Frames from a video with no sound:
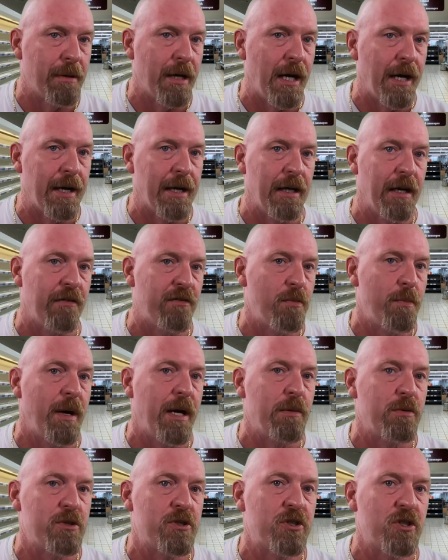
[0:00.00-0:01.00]
buying.
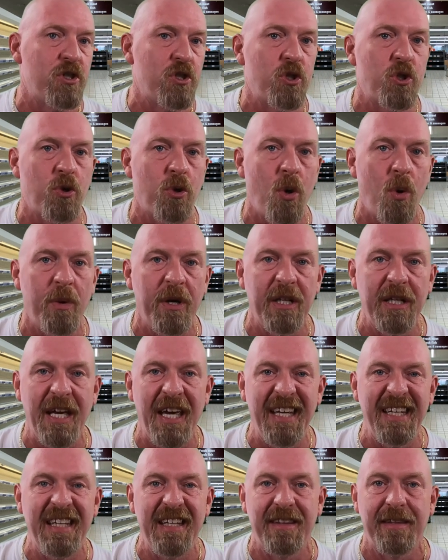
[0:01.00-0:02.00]
Everybody was just throwing
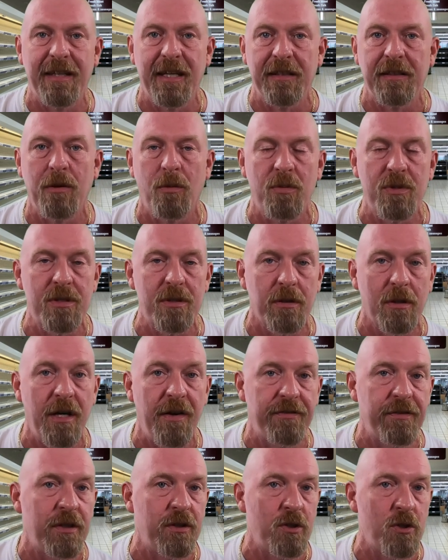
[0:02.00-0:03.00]
anything that was
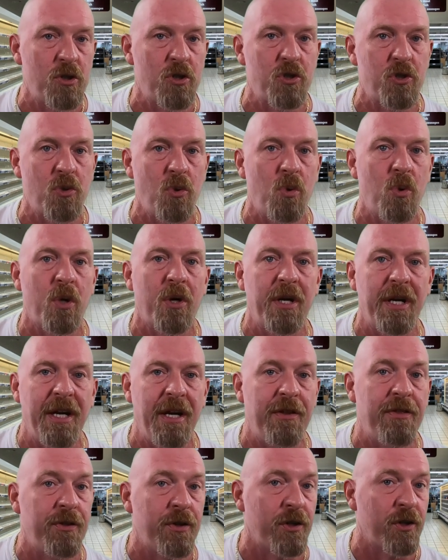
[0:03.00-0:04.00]
left in the store
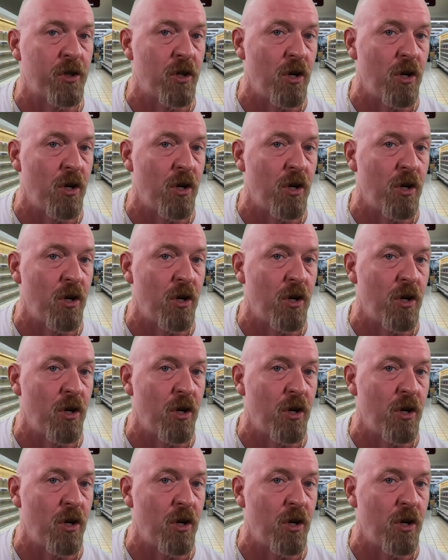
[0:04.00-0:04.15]
in their